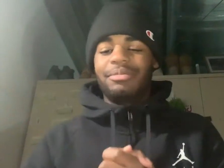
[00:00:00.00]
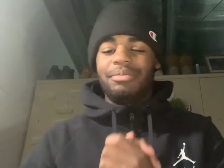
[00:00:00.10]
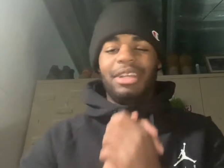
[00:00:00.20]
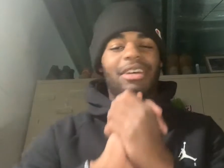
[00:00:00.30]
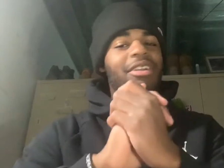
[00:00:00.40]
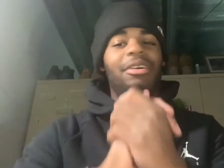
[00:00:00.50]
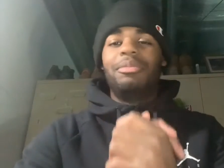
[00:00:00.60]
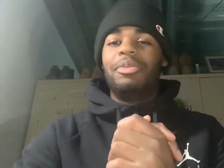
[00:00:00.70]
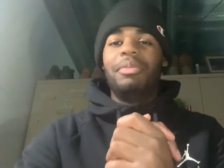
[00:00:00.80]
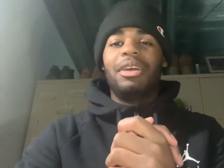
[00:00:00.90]
Beyond
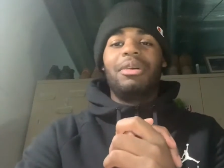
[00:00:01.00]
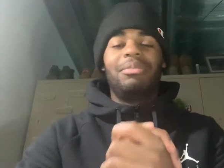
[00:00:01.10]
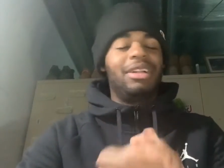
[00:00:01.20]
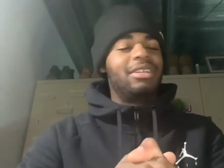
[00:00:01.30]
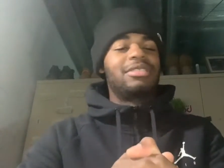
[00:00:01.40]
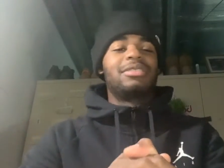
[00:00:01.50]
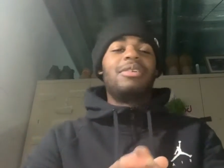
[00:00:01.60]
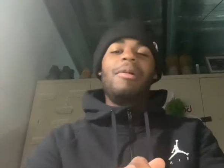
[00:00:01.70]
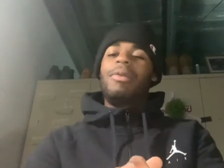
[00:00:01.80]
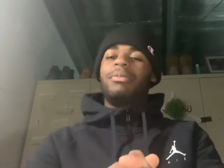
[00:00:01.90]
humble, beyond blessed.
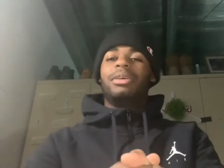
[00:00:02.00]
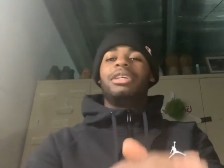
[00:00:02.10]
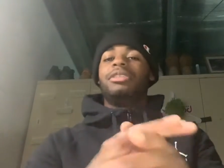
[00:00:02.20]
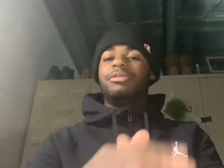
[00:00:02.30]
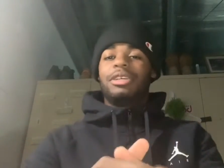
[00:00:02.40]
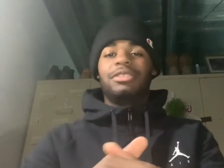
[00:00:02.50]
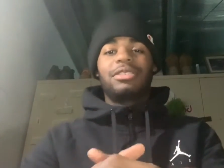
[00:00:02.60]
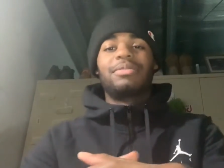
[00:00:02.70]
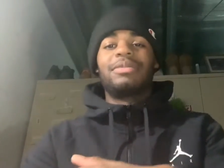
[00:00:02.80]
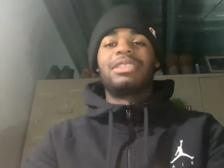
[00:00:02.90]
But anyways,
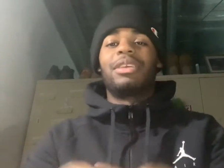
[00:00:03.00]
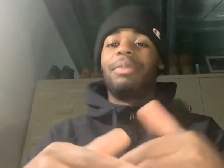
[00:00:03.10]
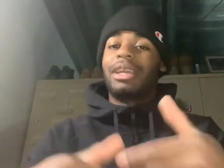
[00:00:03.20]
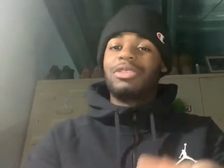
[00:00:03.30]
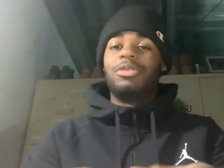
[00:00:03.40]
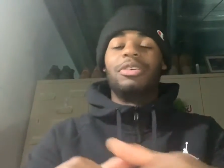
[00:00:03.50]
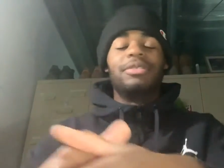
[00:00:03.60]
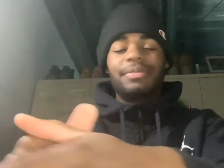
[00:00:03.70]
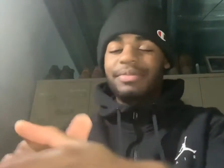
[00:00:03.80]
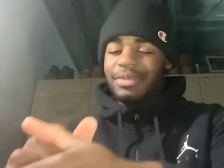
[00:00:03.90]
let's get back to it.
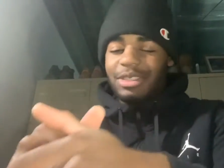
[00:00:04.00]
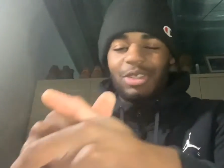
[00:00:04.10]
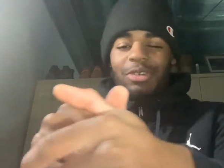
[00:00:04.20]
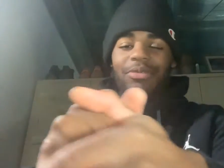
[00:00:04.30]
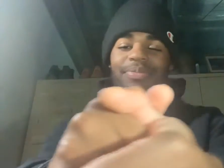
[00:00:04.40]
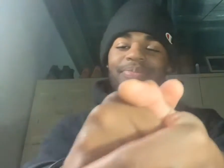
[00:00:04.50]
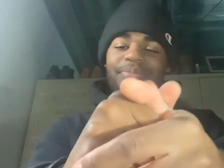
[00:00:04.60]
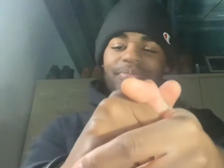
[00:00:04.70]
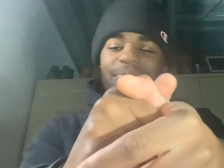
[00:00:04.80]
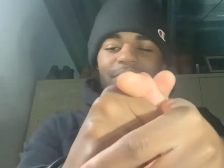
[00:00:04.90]
So,
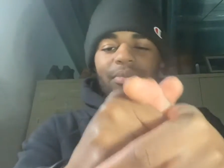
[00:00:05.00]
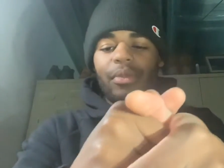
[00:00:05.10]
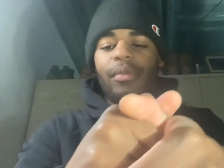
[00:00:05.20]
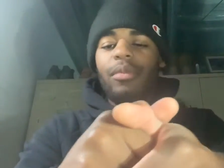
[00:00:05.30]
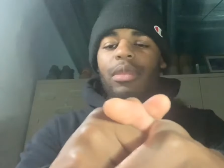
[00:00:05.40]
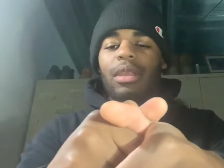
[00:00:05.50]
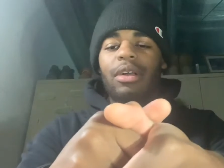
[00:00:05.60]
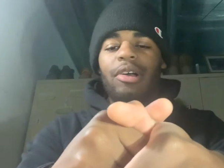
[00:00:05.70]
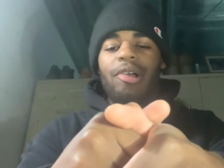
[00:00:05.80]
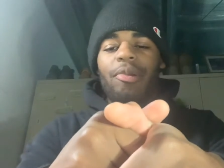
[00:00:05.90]

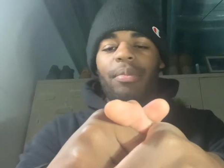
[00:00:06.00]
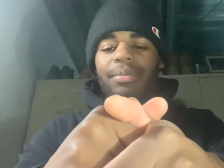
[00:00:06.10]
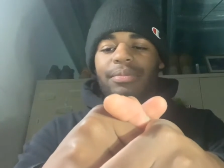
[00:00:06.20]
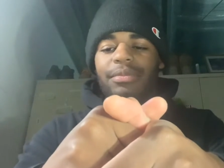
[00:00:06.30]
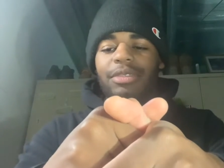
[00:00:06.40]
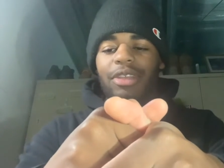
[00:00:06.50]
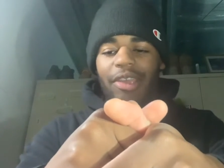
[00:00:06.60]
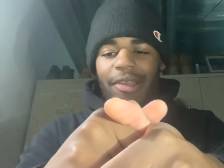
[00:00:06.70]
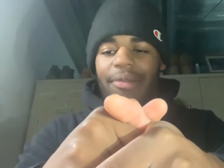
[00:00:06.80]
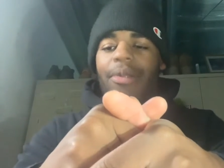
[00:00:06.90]
um, so yeah.
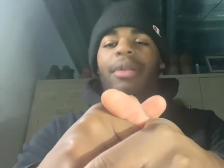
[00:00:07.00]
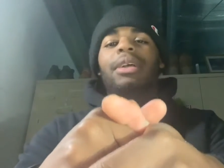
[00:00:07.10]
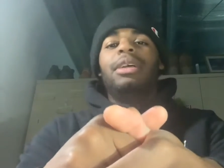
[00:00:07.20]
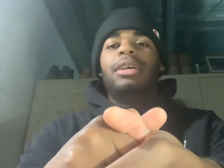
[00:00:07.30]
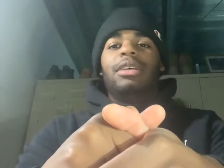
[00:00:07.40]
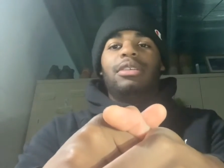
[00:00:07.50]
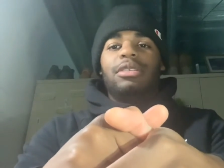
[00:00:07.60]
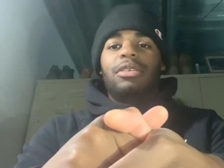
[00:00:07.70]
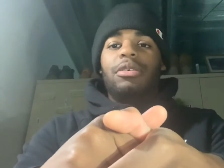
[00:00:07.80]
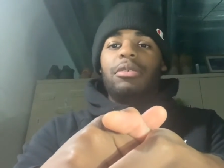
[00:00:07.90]

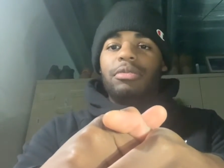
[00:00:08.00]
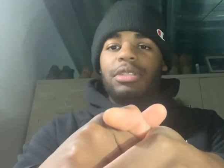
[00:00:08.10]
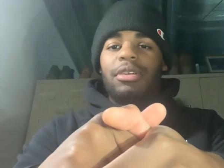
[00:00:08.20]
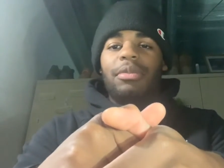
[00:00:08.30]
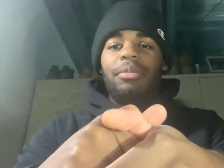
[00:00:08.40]
So we started